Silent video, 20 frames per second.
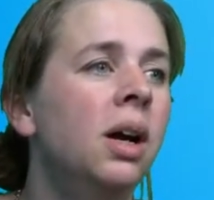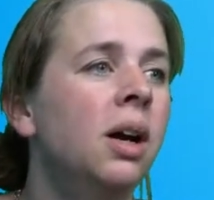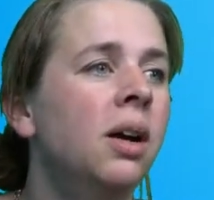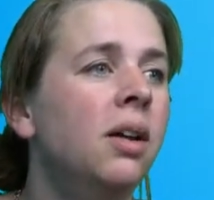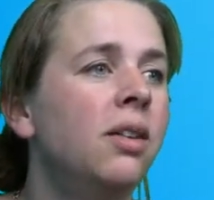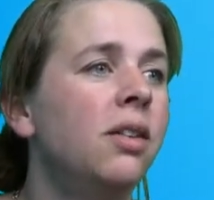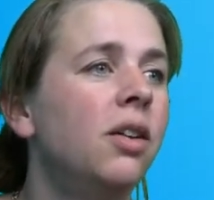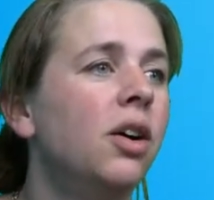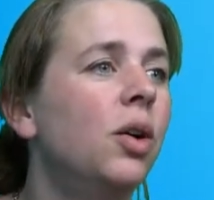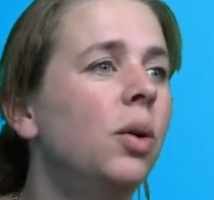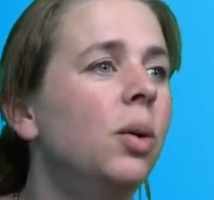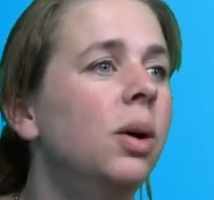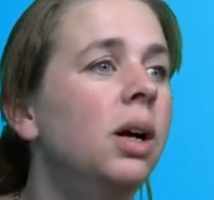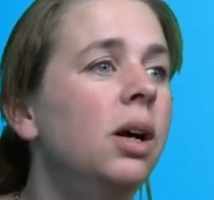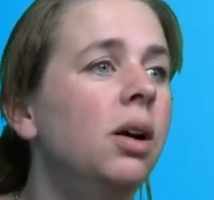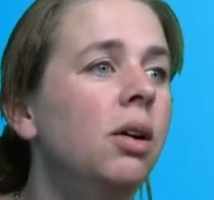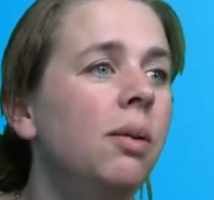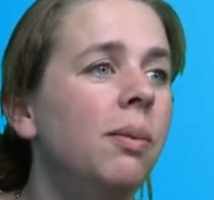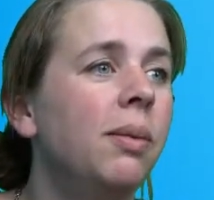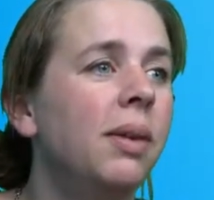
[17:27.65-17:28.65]
So
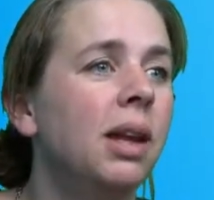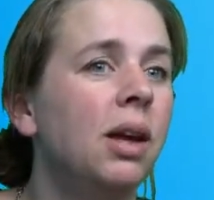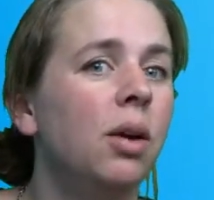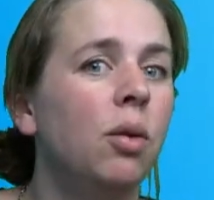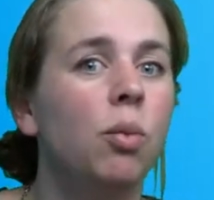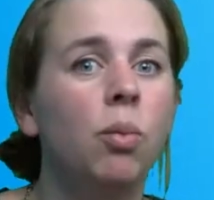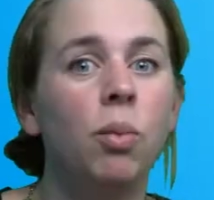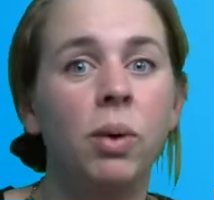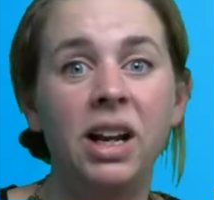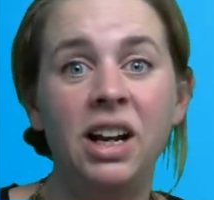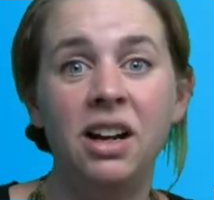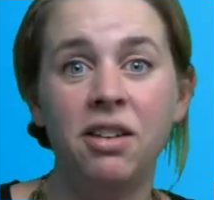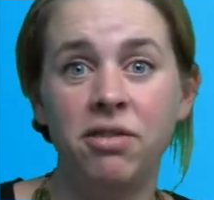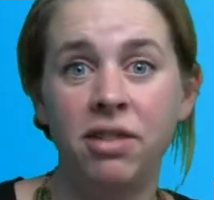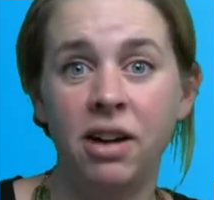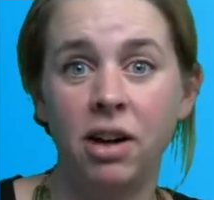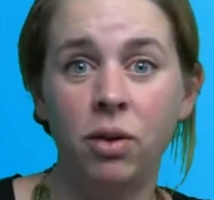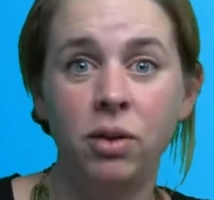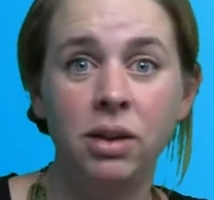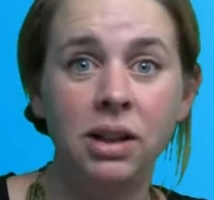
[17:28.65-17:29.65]
what I
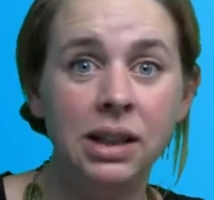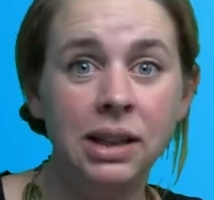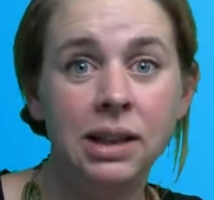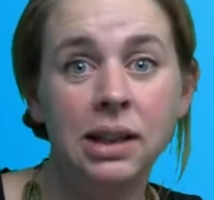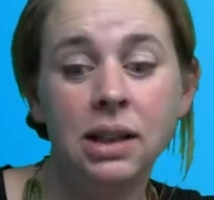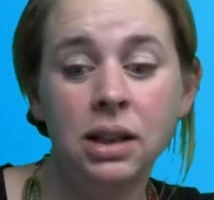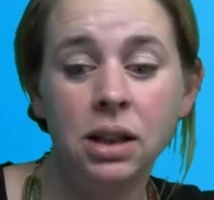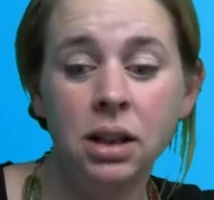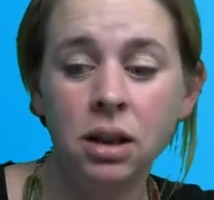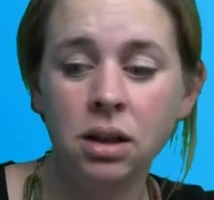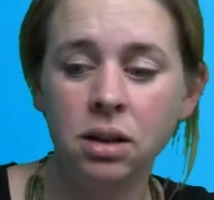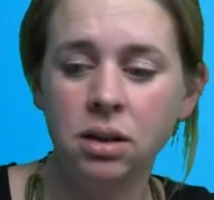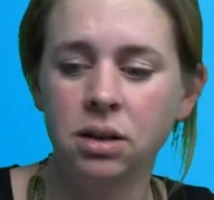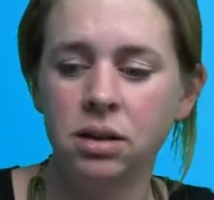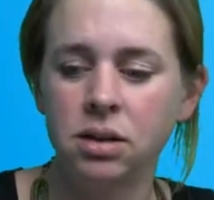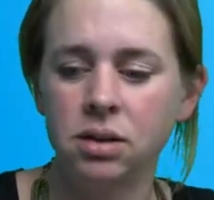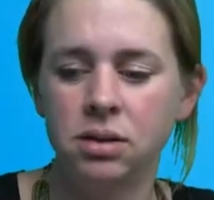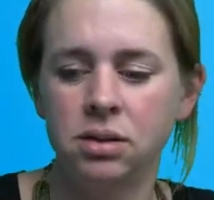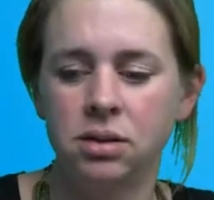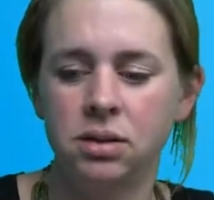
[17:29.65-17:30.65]
found here,
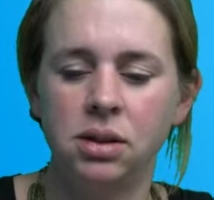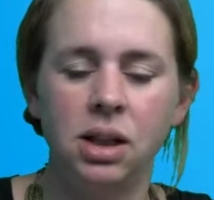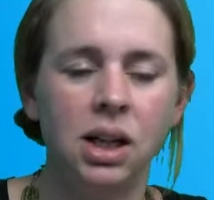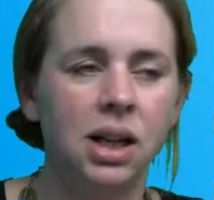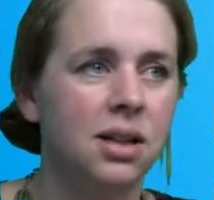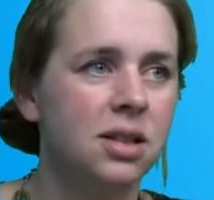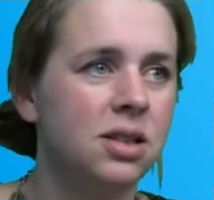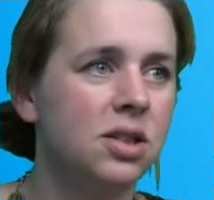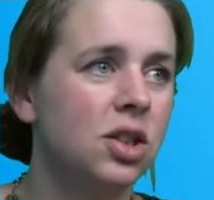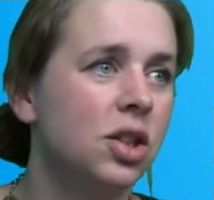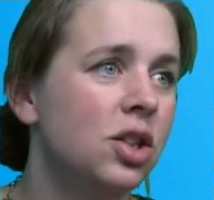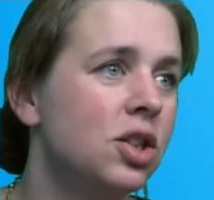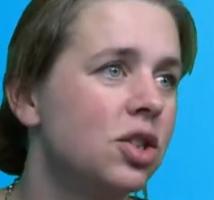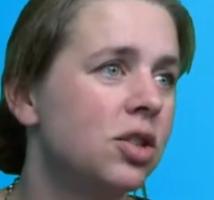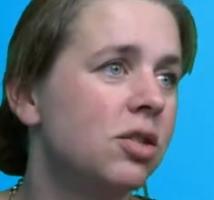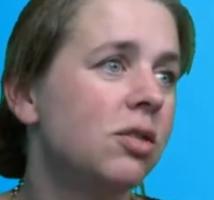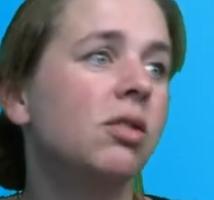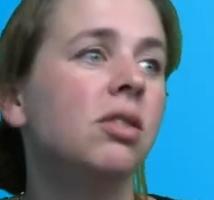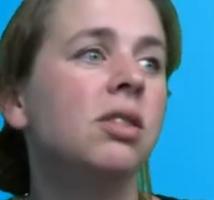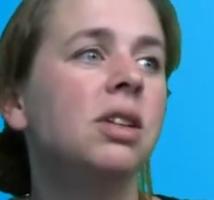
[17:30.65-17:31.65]
I searched
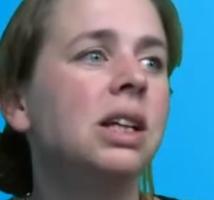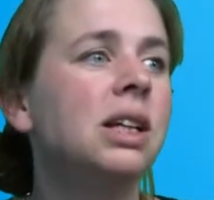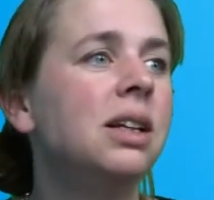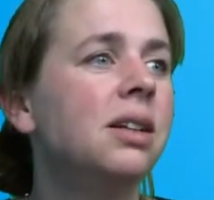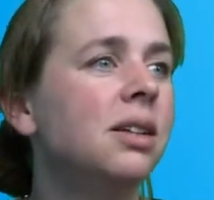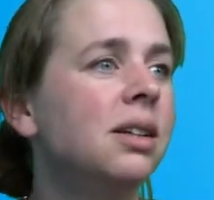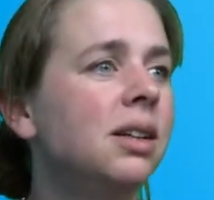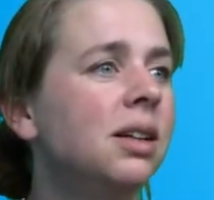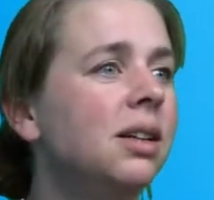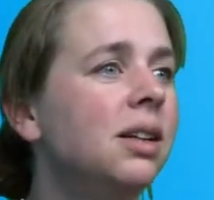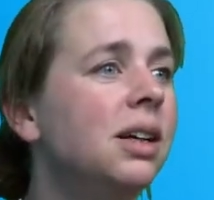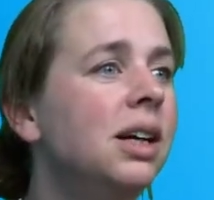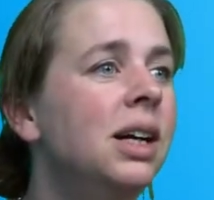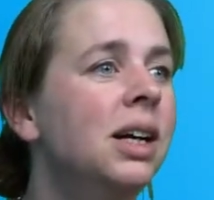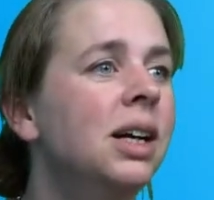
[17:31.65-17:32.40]
through the internet.